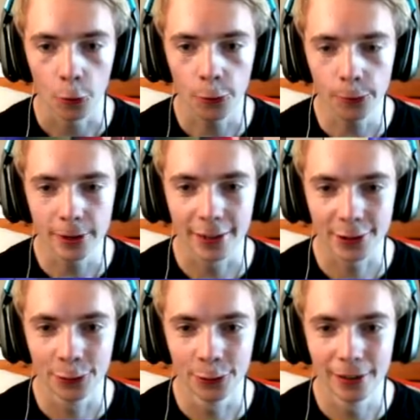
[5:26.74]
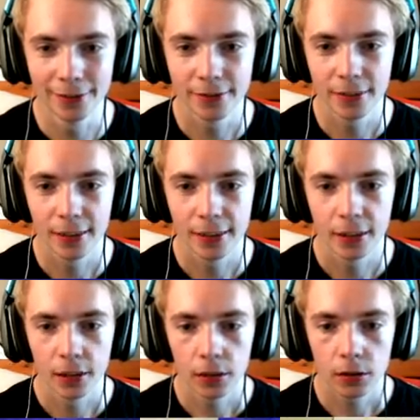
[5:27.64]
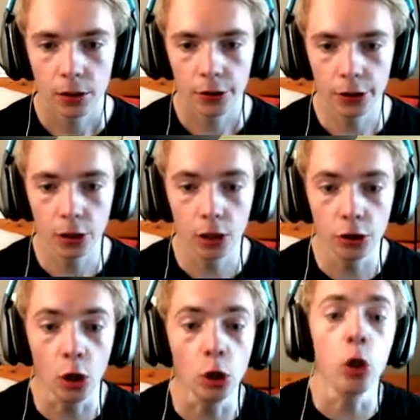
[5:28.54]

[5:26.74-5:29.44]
Oh, that was cool. No, no, no, no, no,